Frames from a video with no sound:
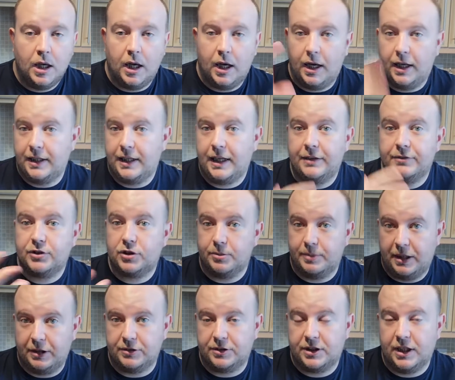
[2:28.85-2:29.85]
And they have
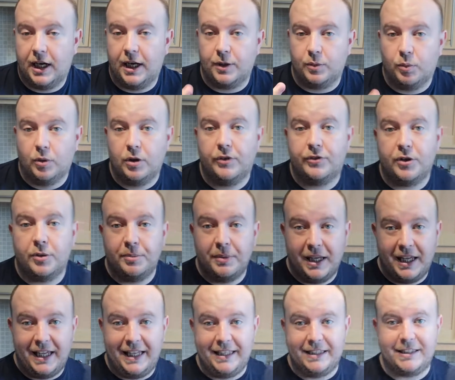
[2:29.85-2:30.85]
some outside. One of them
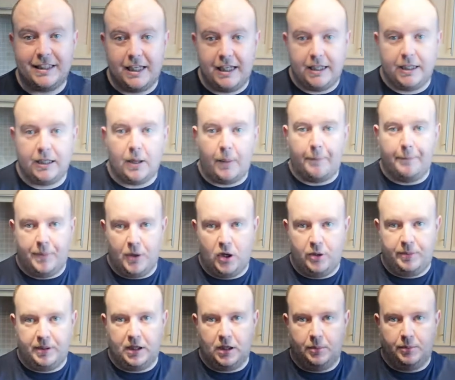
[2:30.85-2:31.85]
is in
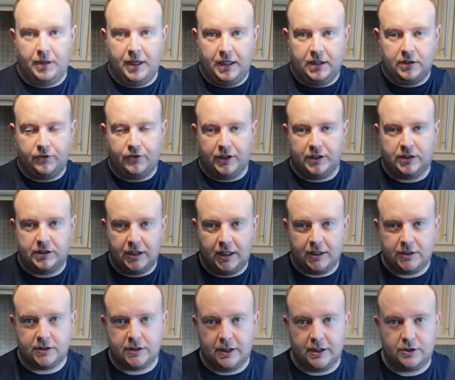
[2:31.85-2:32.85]
Birmingham. It's
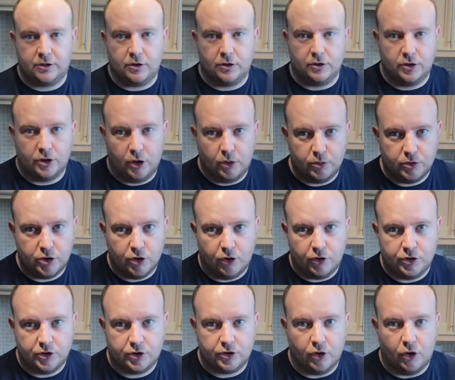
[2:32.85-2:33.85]
fantastic. It's called the Old
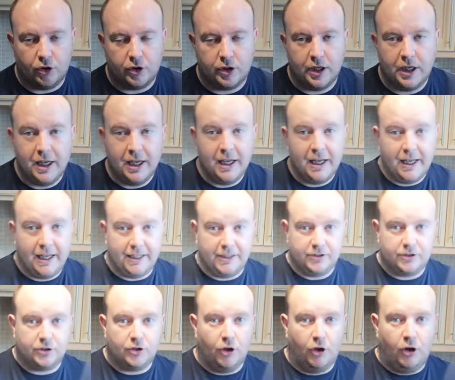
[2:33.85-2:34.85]
Joint Stock.
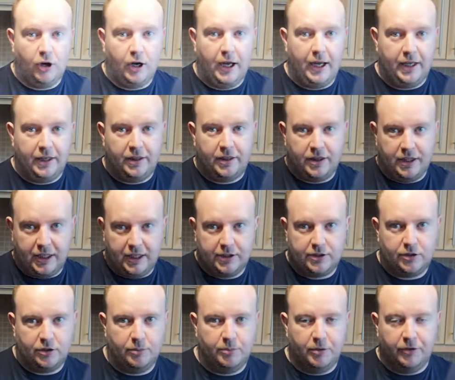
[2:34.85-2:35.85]
It's got a
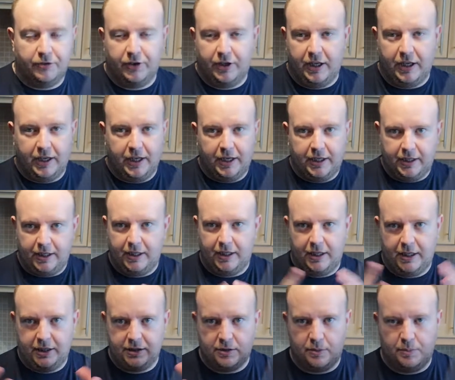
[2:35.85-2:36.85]
theatre above it. And it
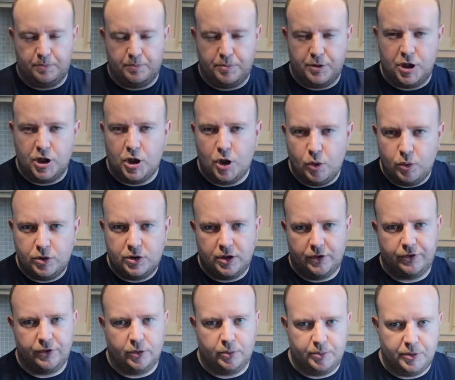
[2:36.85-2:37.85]
is a
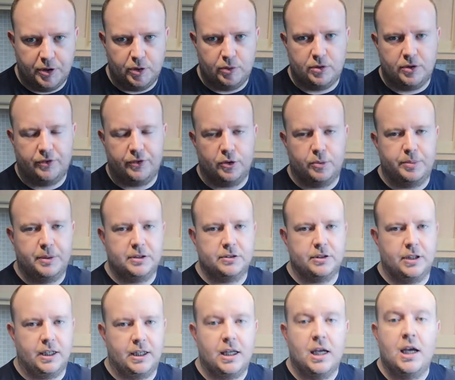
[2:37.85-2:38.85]
beautiful, beautiful
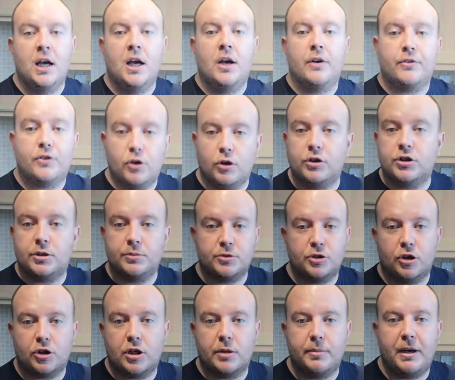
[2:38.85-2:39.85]
building. Of course, I'm
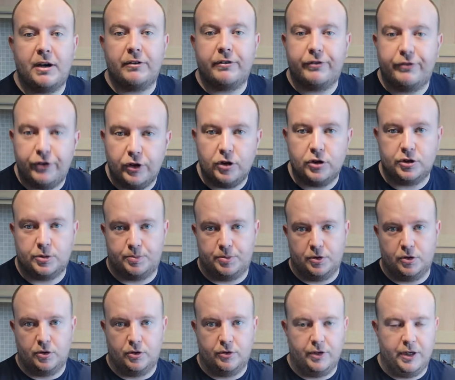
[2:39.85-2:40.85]
talking about Fuller's
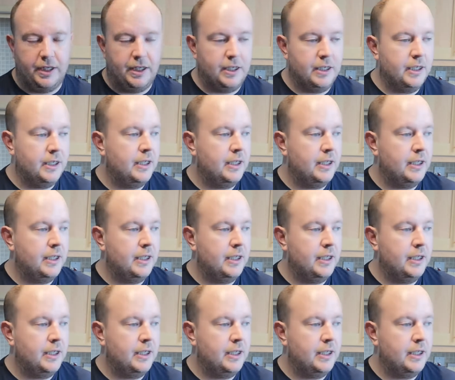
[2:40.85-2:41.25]
Brewery.